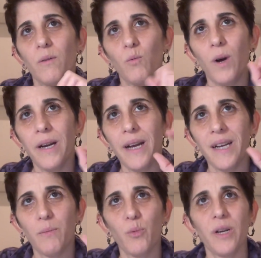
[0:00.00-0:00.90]
one, I
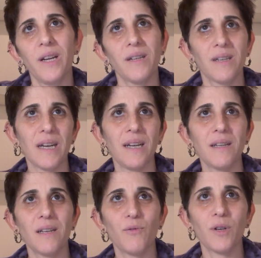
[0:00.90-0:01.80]
can bring it
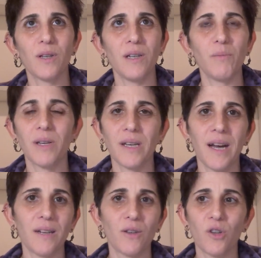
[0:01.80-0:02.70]
scientifically
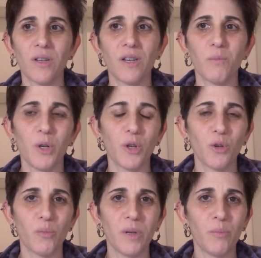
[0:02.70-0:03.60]
besides just the
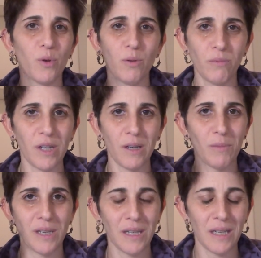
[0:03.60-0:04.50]
spiritual people and the
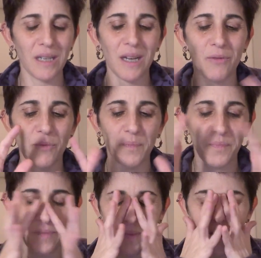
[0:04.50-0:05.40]
mystic stuff.
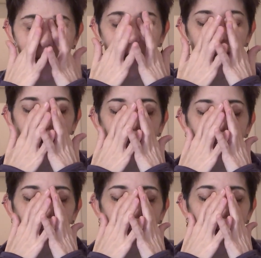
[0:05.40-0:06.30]

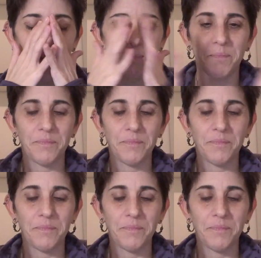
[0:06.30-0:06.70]
But